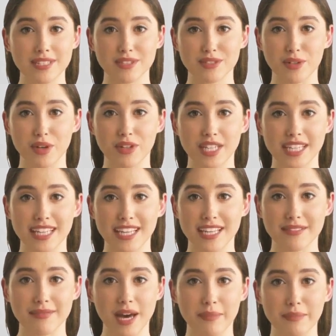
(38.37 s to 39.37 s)
by storm and
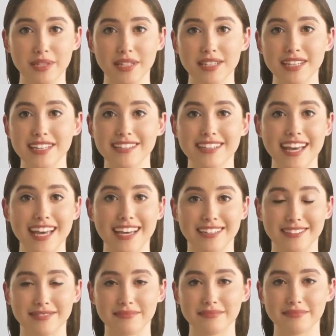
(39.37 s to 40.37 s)
getting popular these
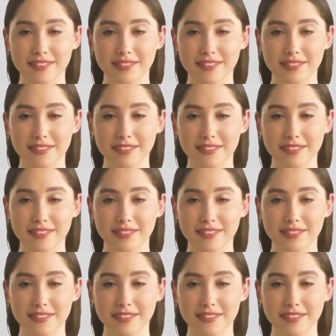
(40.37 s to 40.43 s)
days.